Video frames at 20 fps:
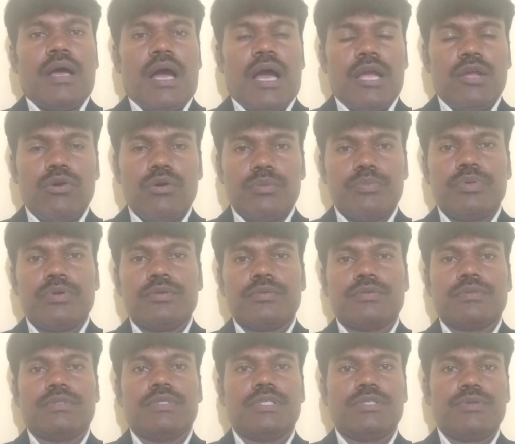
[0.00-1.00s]
I hope
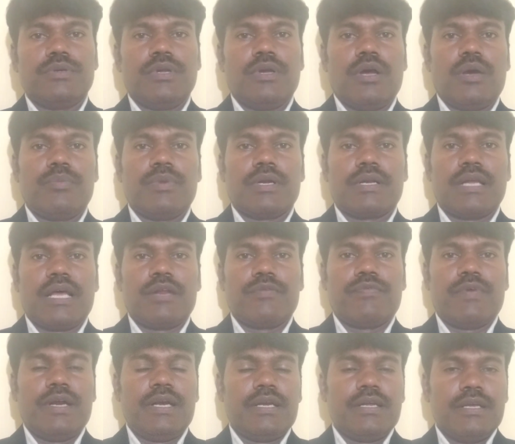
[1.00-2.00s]
this video have been
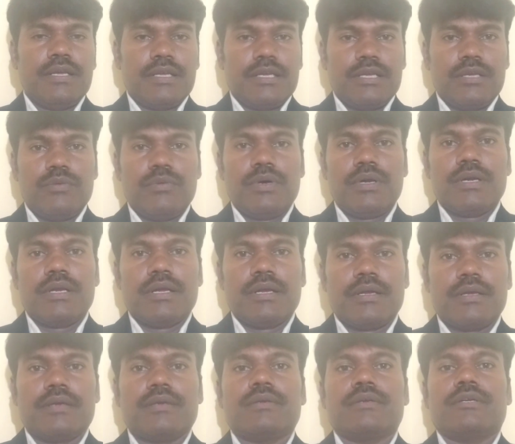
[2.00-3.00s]
clarified your
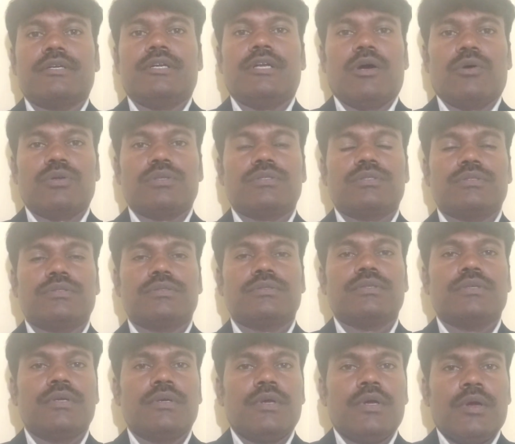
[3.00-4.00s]
doubts.
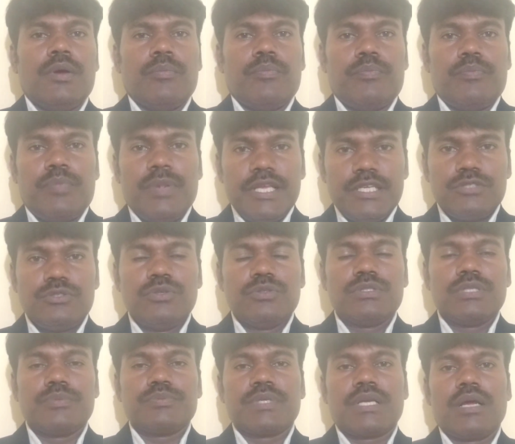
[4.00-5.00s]
Please do
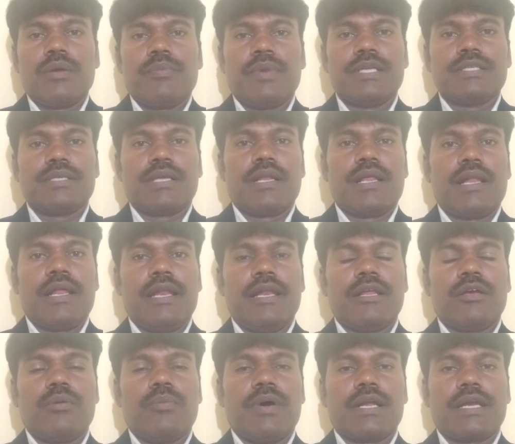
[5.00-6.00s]
subscribe my channel
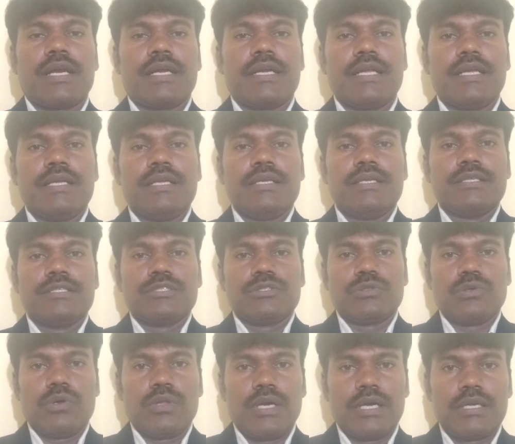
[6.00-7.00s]
Anil Kumar KT,
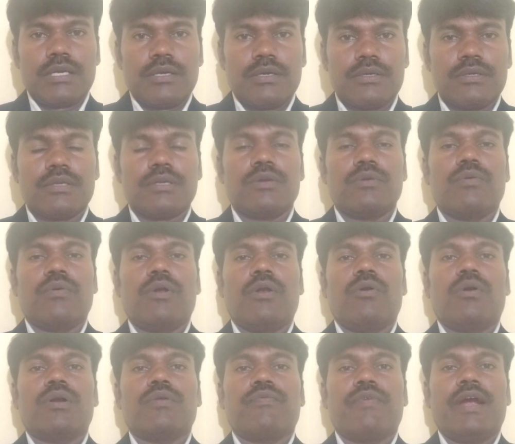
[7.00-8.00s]
so that you will
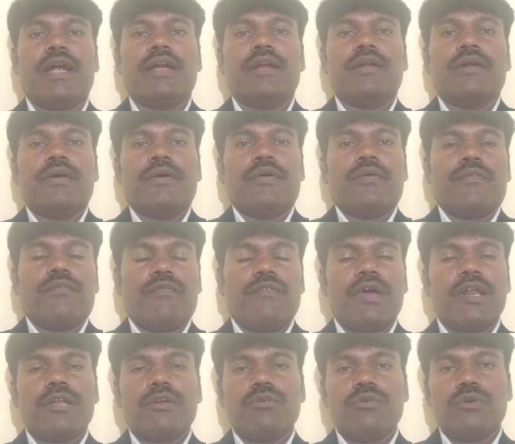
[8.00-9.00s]
notify
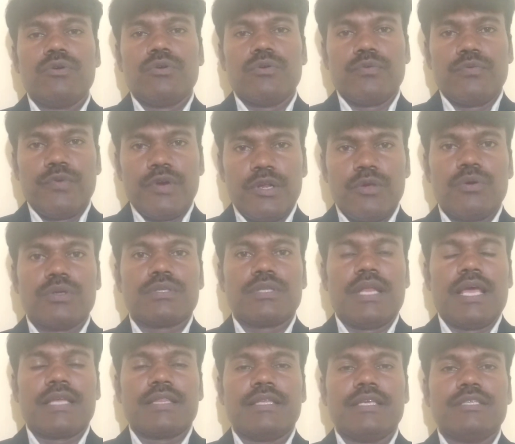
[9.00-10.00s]
very good videos
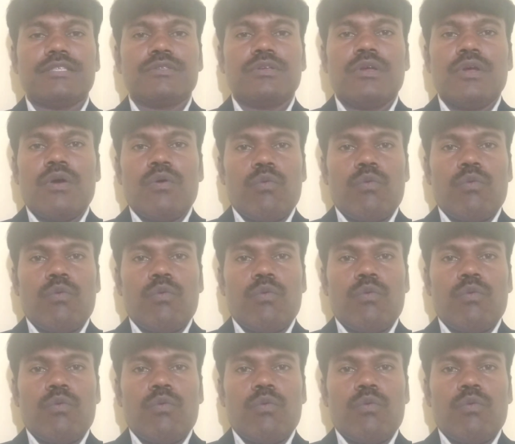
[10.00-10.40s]
like this.